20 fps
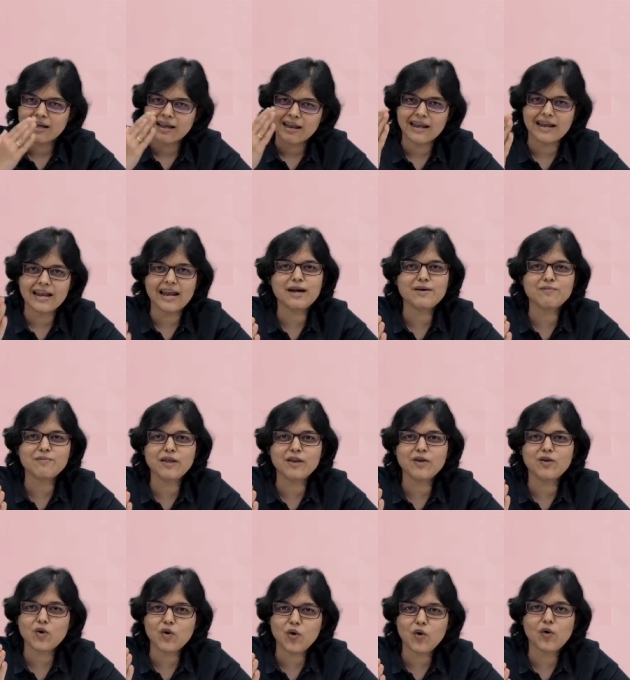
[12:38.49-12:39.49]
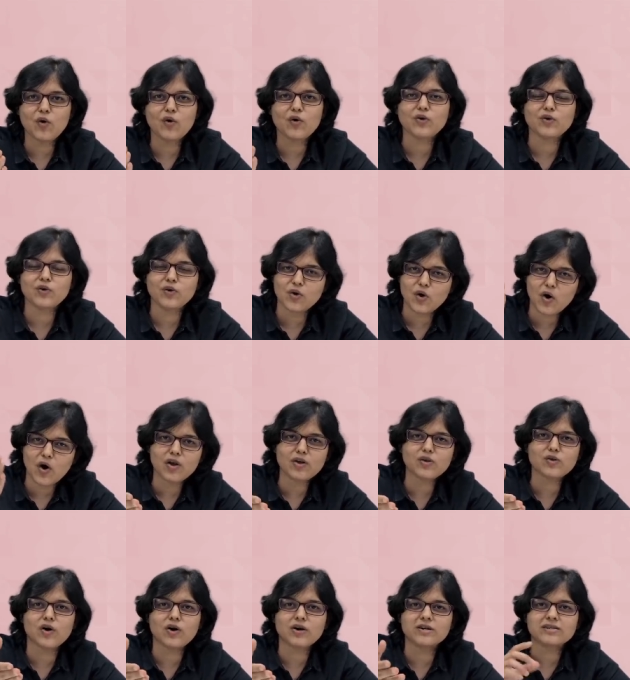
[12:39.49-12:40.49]
Let me know your
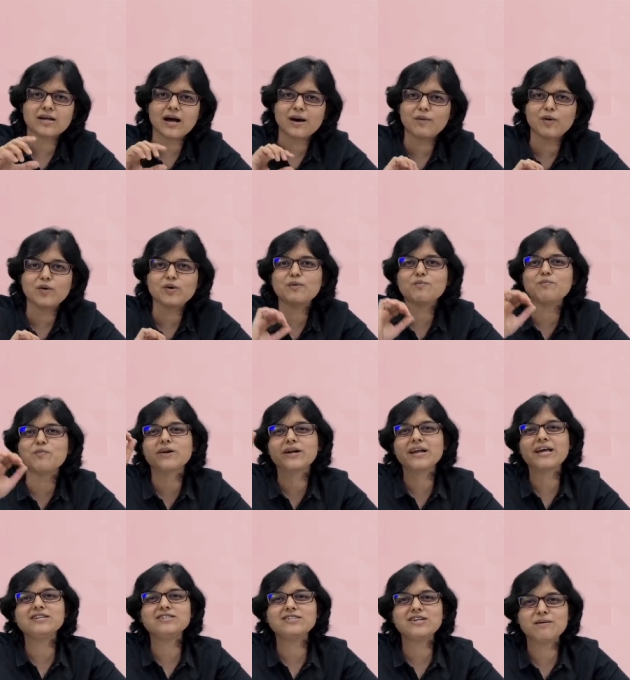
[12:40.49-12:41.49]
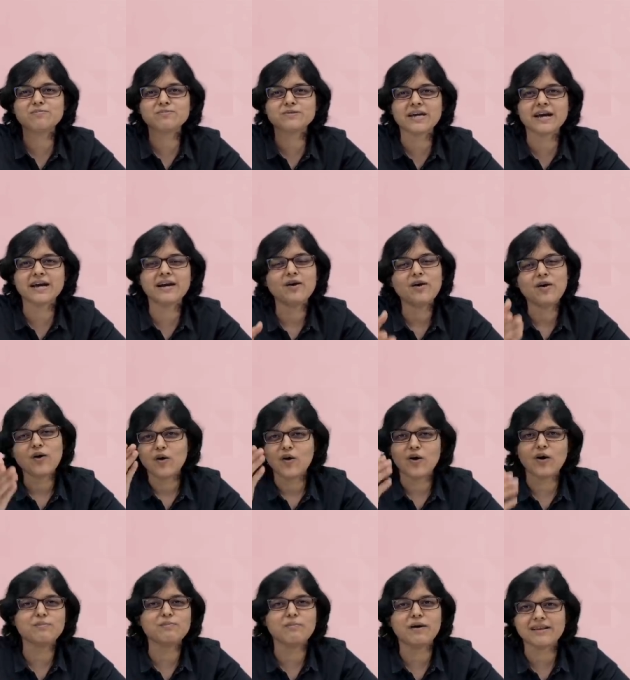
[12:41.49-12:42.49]
thoughts about the potential upside
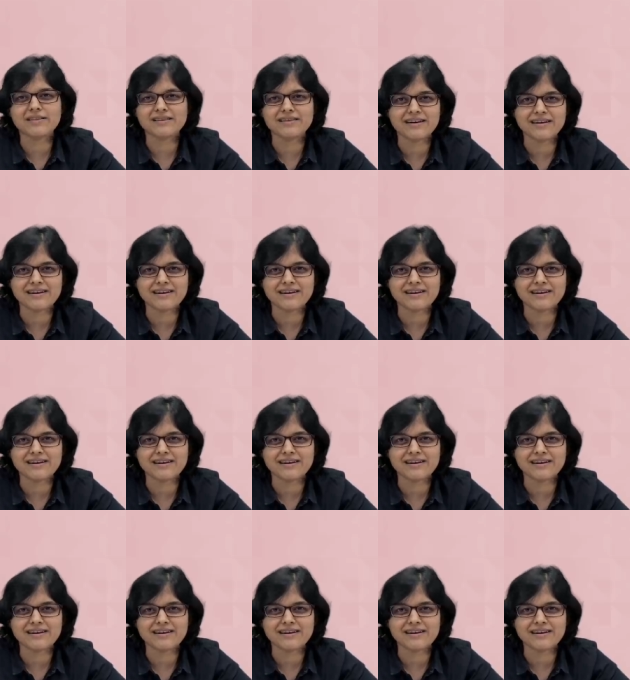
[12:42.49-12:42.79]
on Bharti